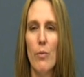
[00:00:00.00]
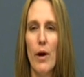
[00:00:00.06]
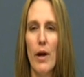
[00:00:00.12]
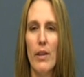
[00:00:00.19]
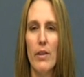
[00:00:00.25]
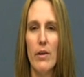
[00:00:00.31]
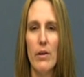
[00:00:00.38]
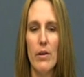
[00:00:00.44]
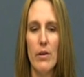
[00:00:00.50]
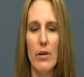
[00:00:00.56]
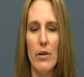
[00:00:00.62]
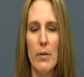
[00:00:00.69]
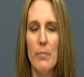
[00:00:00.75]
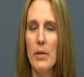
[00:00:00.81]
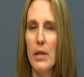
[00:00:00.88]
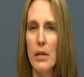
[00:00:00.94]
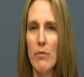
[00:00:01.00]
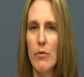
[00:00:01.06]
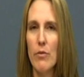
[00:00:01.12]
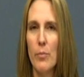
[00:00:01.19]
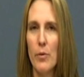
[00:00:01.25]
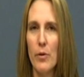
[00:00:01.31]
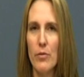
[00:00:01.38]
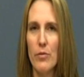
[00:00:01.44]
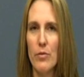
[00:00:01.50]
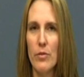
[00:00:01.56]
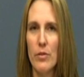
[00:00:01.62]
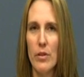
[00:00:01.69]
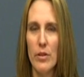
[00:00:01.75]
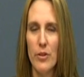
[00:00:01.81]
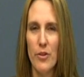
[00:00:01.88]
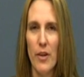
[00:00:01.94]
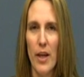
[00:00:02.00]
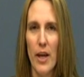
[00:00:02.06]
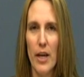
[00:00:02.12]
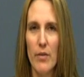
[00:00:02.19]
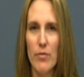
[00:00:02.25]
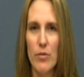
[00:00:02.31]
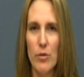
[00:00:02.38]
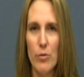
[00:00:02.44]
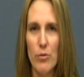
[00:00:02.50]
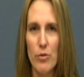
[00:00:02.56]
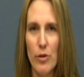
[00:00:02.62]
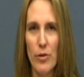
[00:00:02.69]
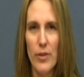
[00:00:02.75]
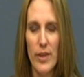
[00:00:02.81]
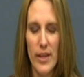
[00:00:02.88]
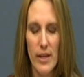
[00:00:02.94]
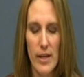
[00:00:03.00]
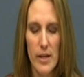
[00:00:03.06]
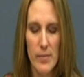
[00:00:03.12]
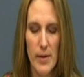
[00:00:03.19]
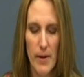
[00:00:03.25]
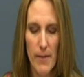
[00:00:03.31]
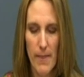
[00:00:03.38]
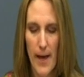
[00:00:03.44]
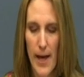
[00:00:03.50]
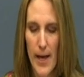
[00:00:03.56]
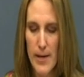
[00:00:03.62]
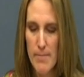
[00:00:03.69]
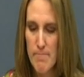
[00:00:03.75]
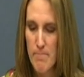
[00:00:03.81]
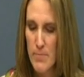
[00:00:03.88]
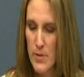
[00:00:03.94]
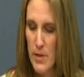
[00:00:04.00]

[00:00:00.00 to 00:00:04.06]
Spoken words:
why they're a meaningful person in your life. So start thinking about that,